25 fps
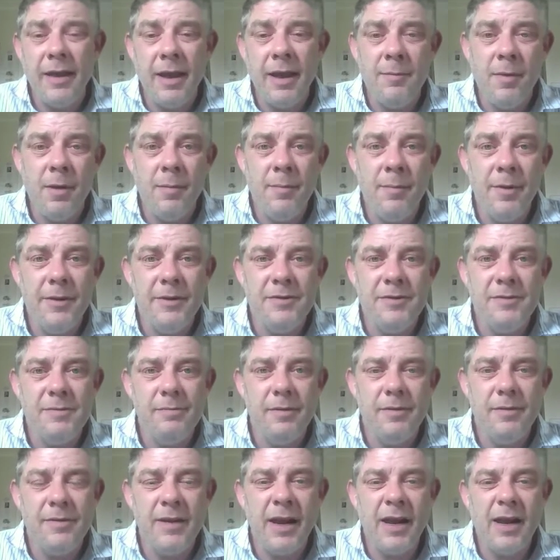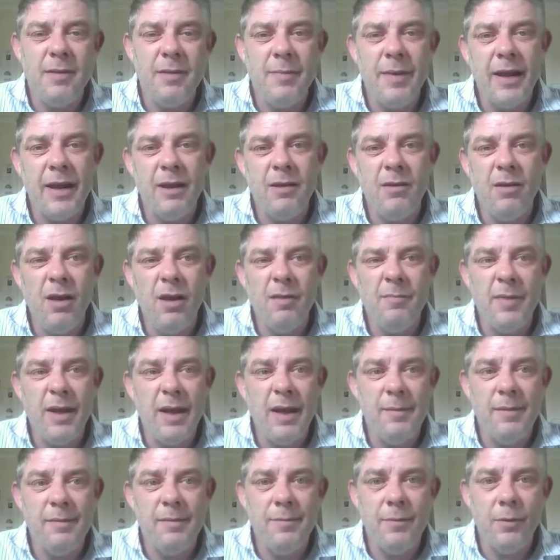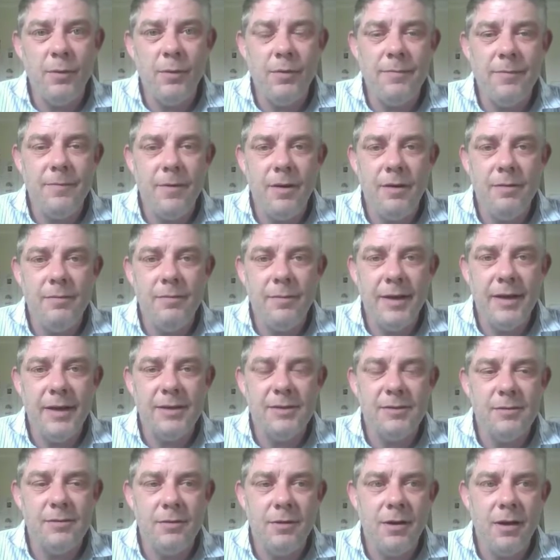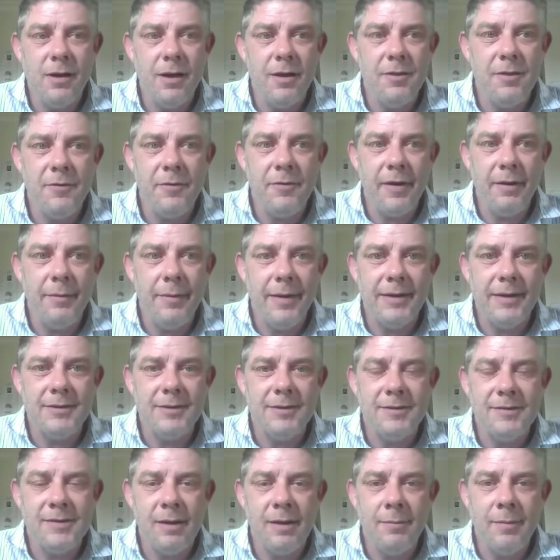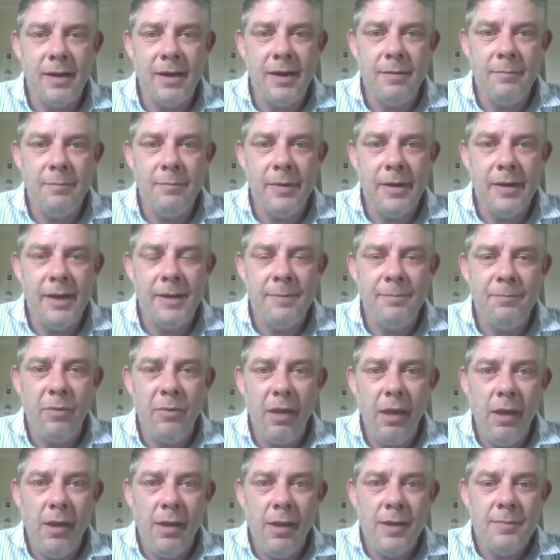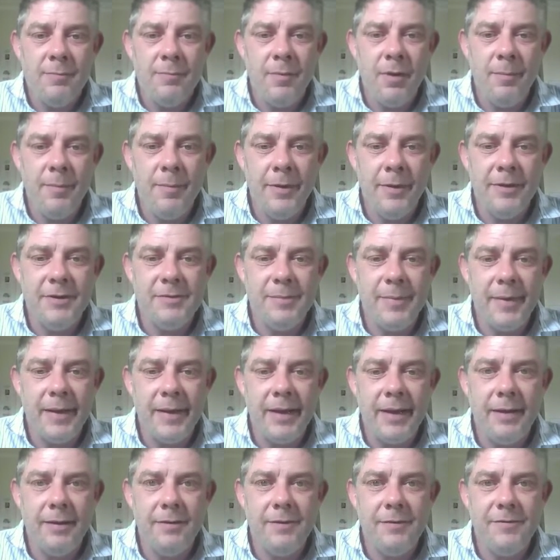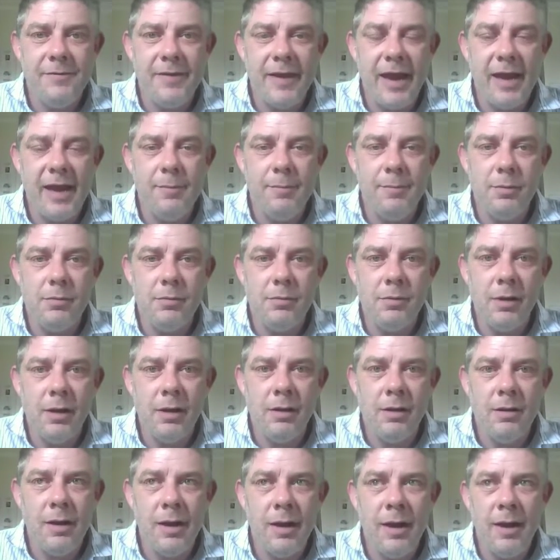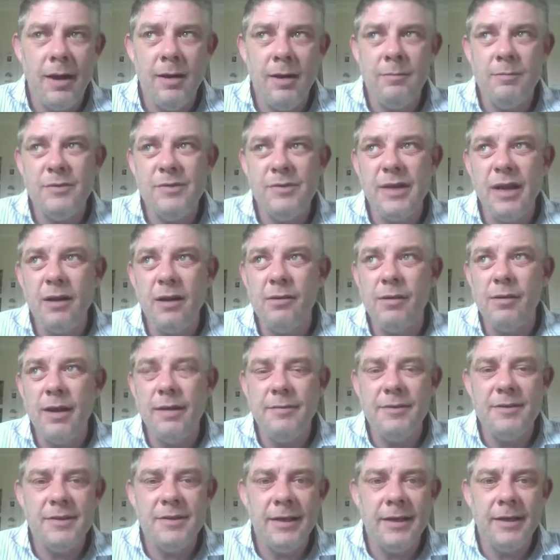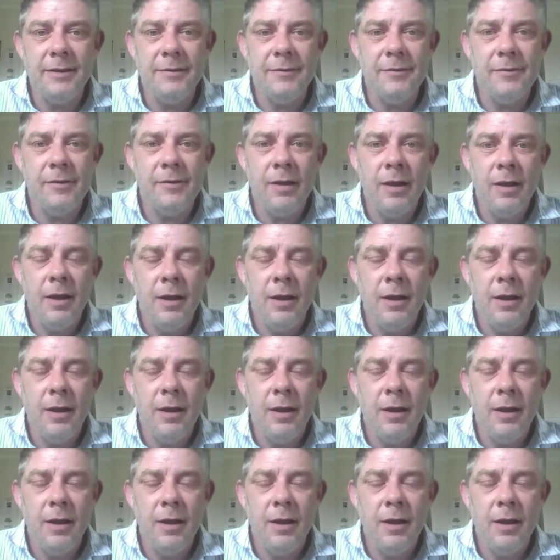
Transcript: my mood's, it's only been like maybe 4 or 5 weeks, or I don't know, 3 weeks or something, but my mood's been stable and settled ever since.